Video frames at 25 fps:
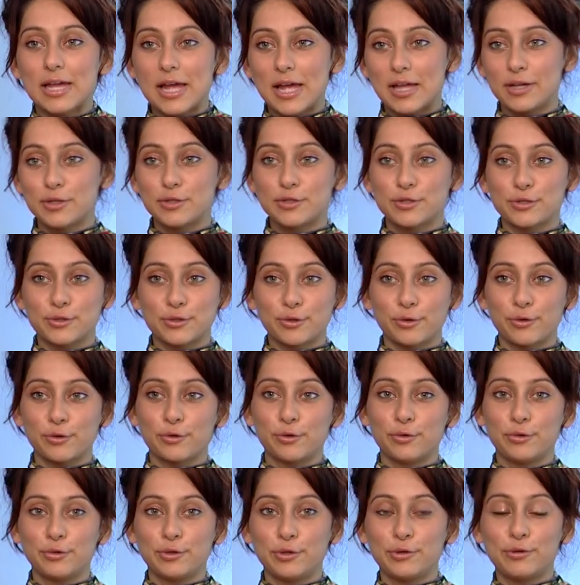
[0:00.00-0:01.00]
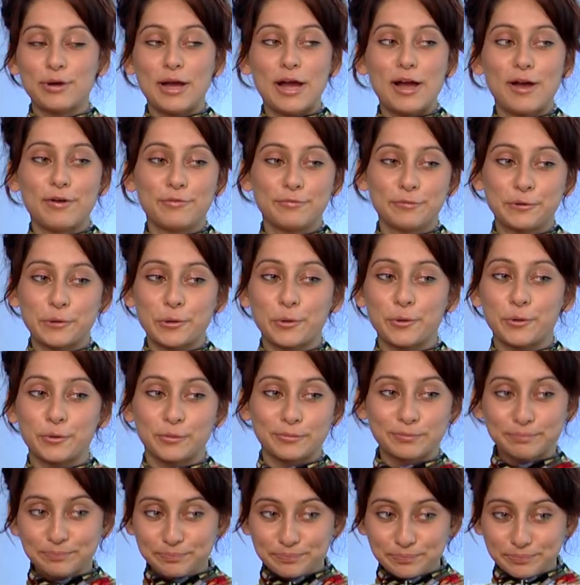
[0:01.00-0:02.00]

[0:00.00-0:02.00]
and so you have your